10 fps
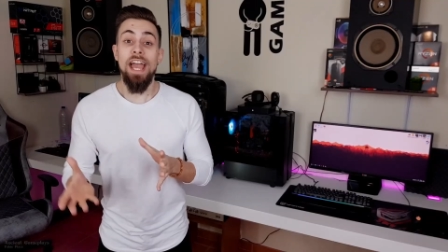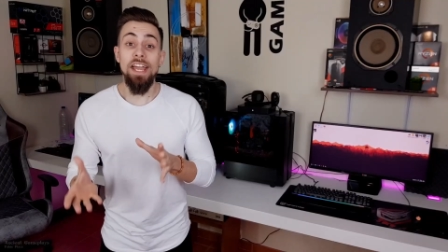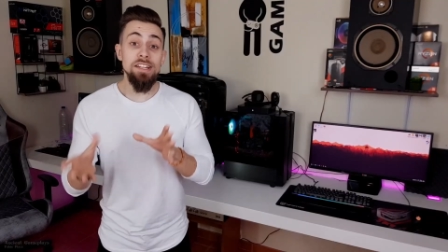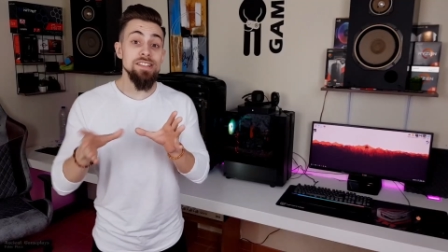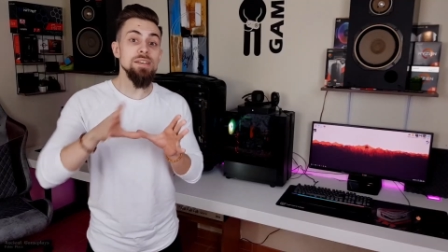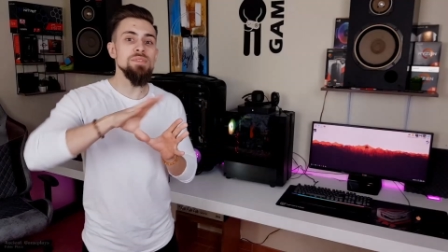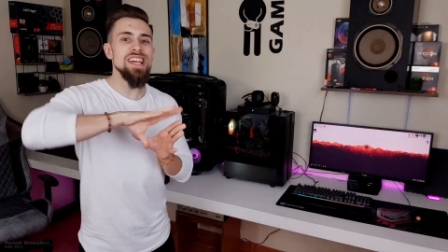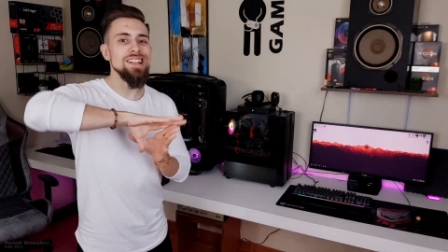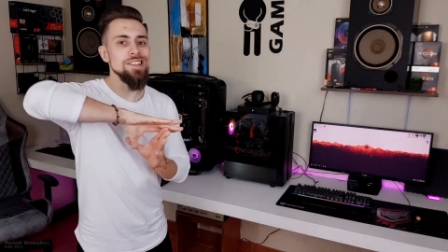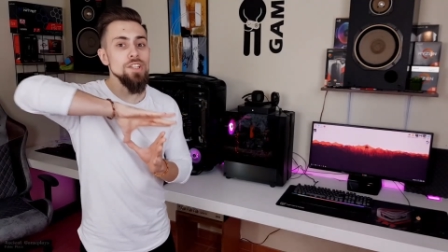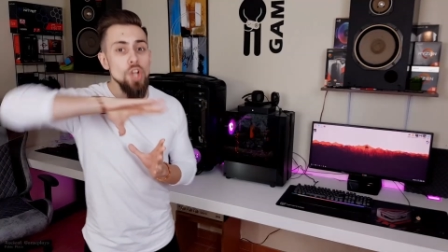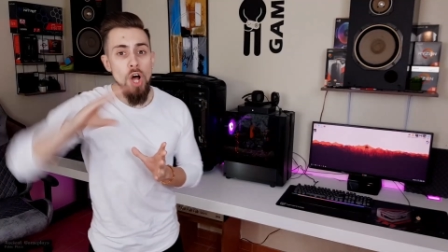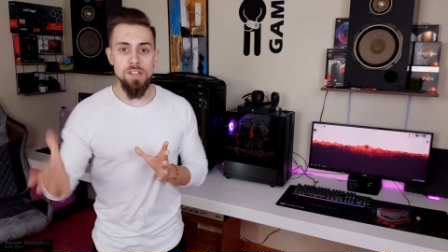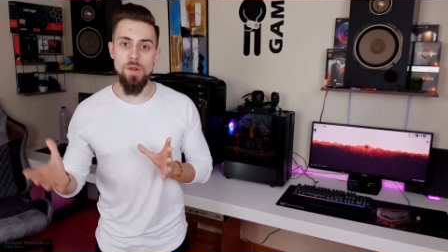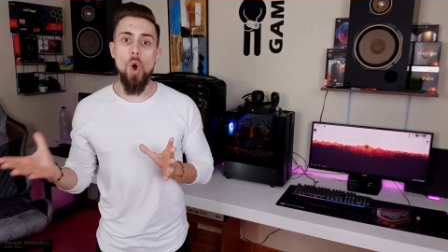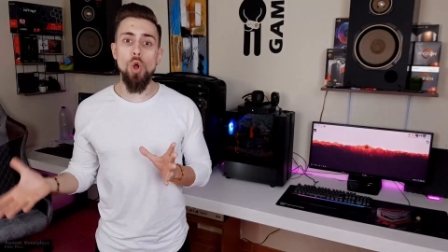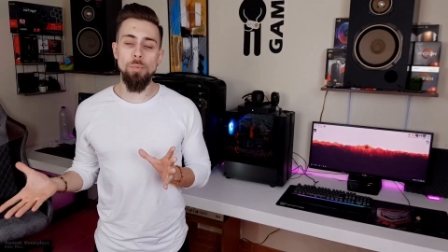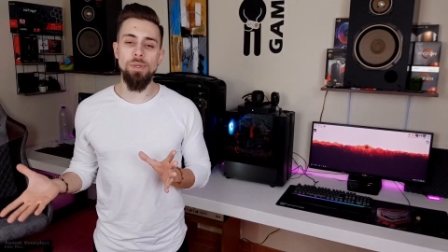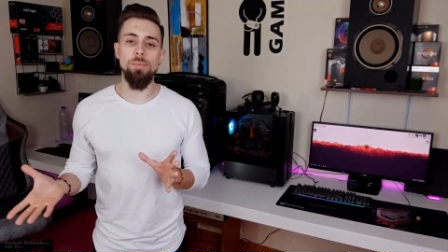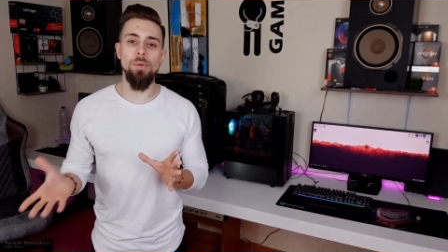Yeah, it seems that not all
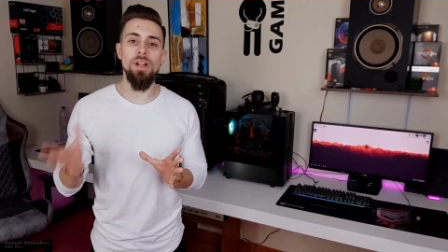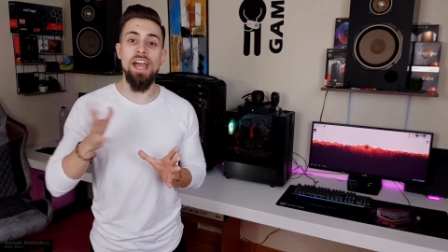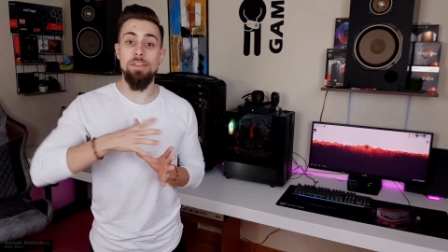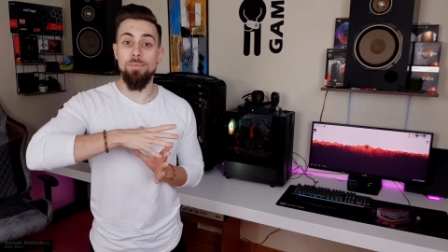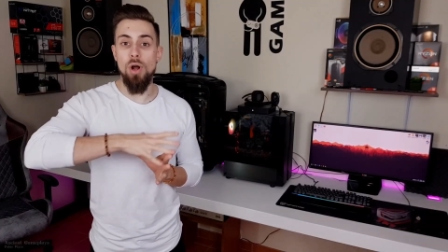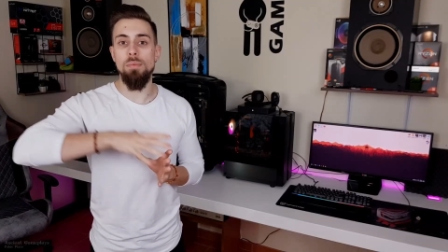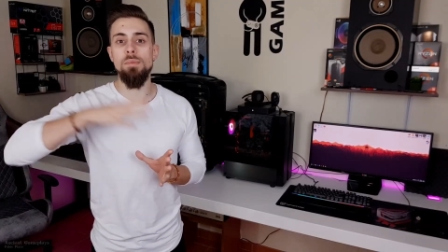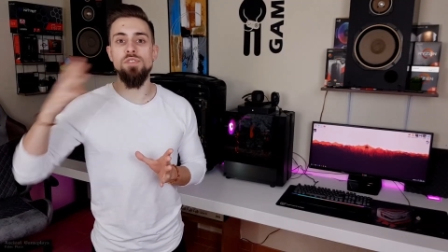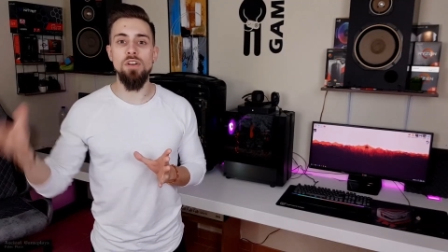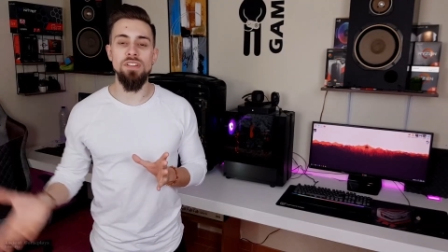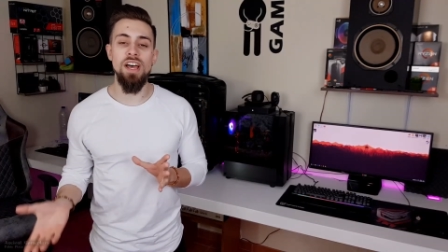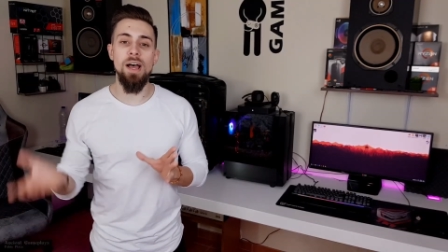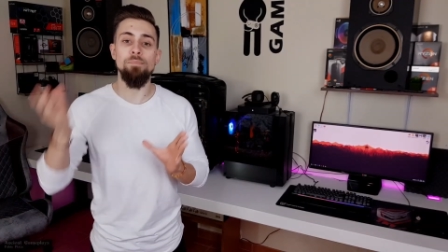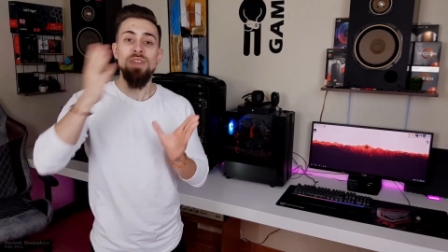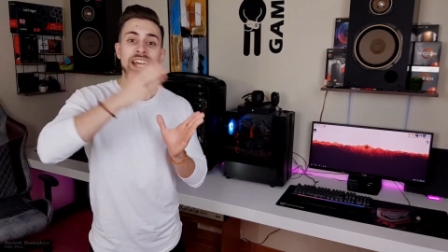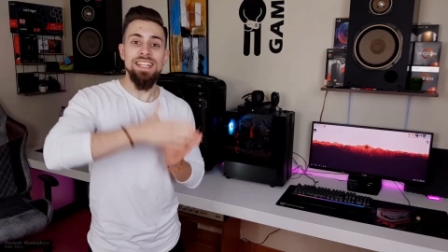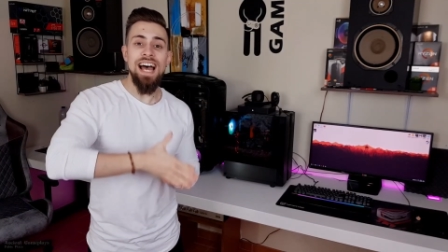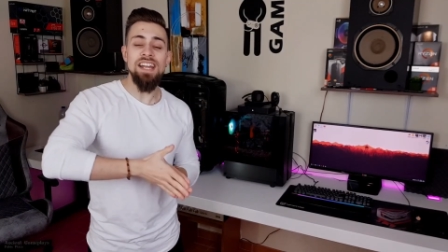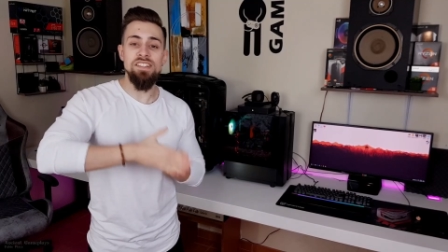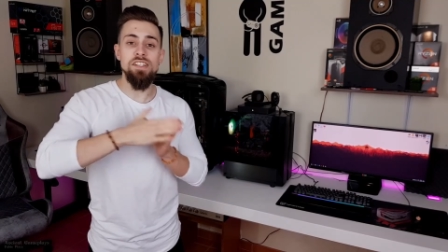people have problems on the
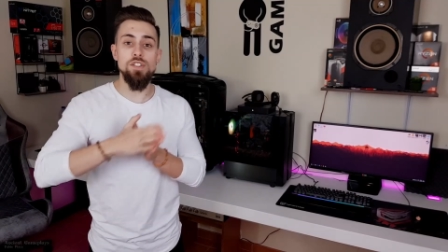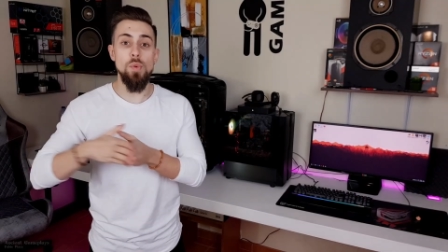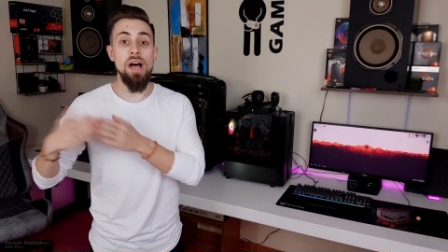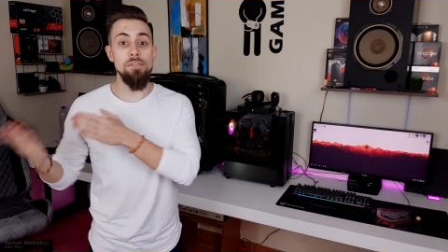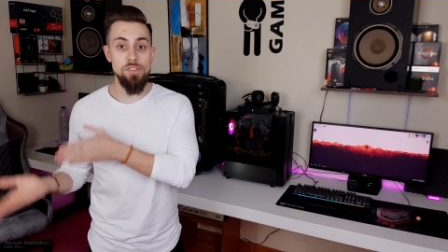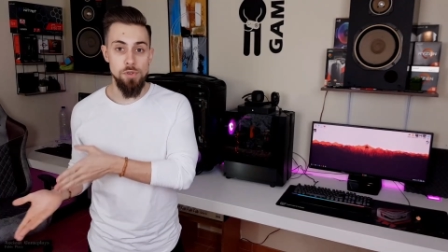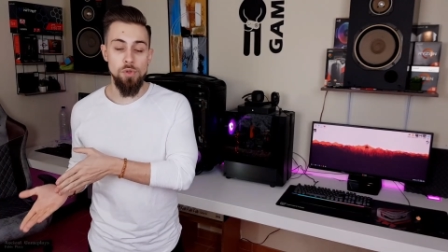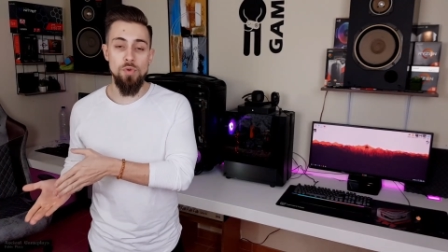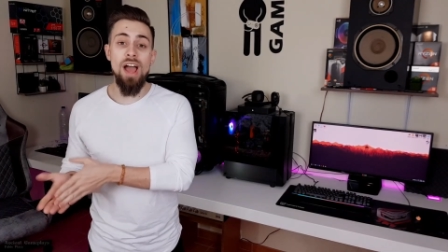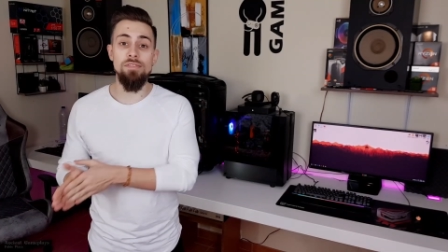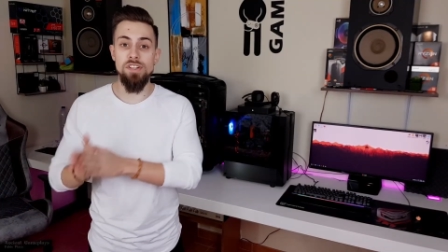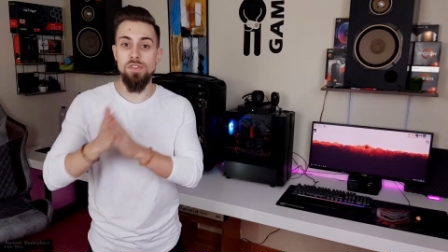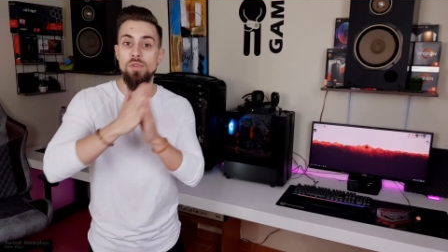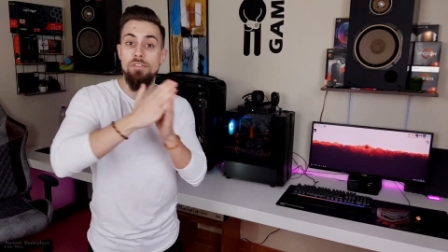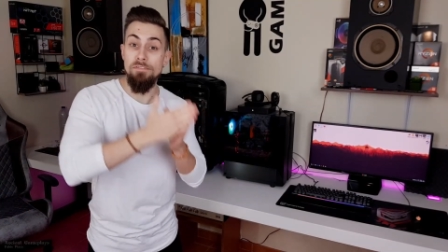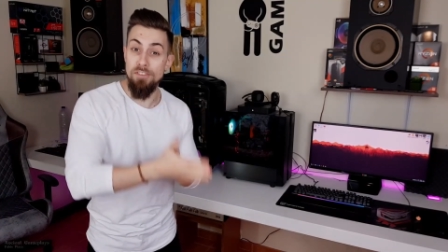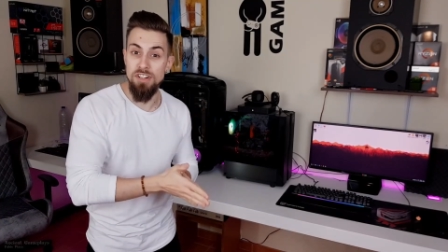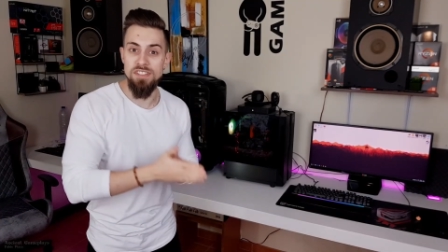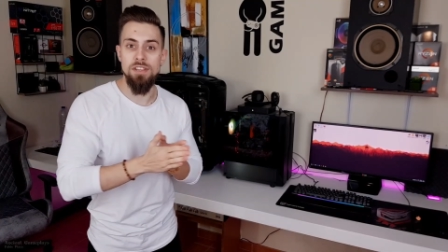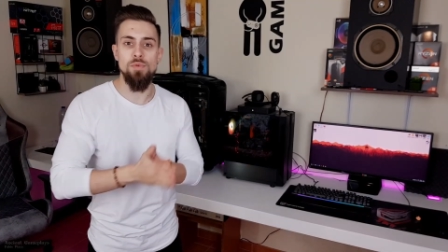1912-2 um, drivers, so the
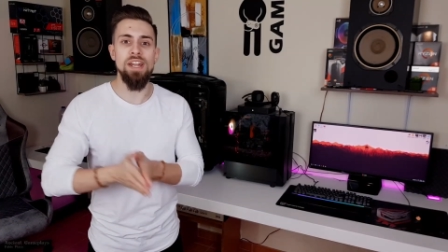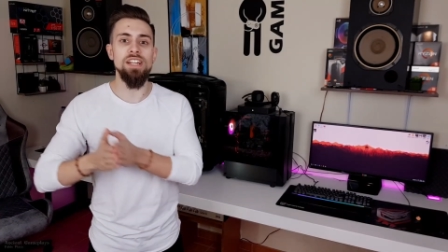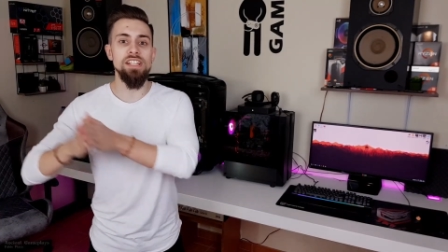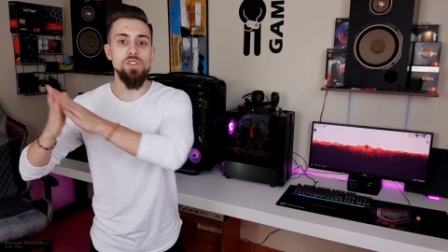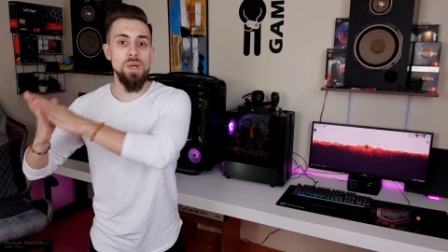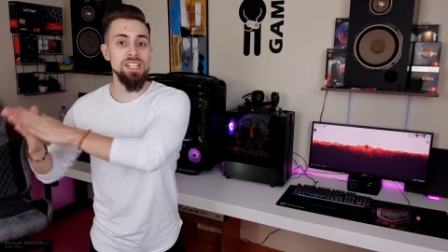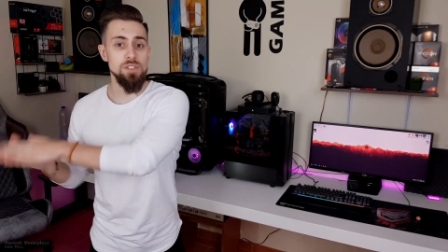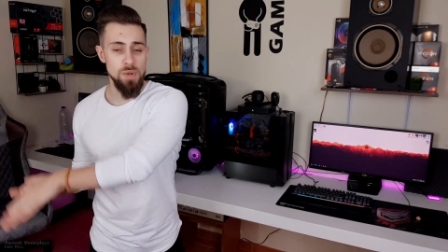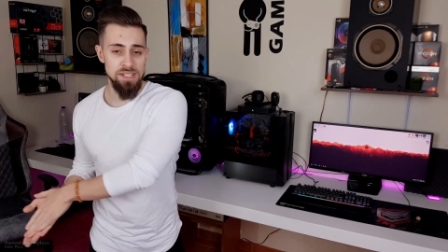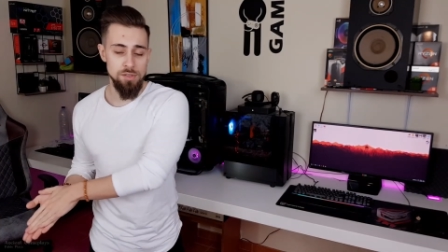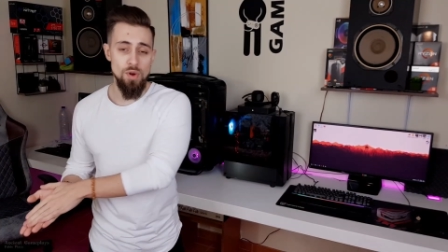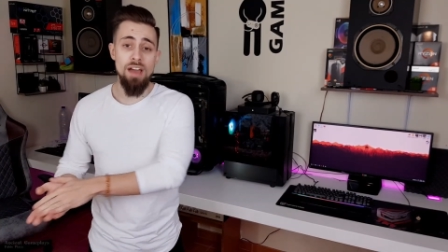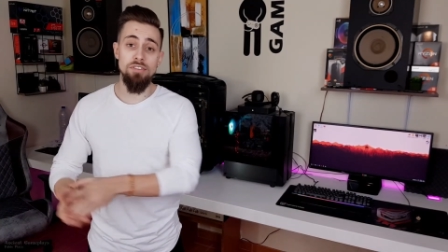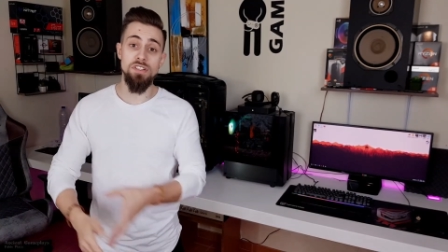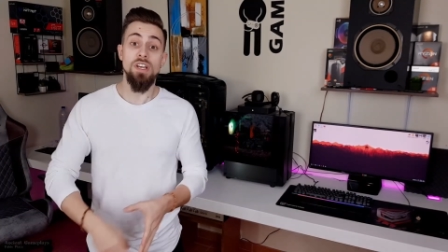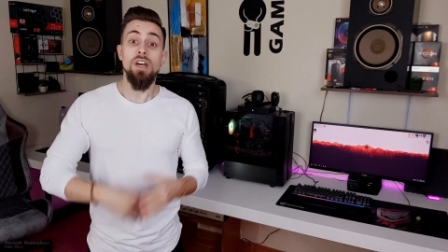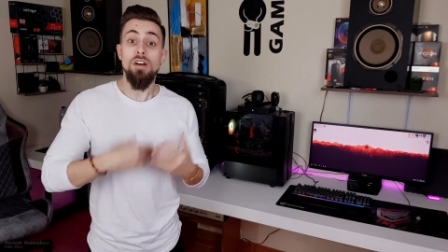first Adrenaline 2020 drivers.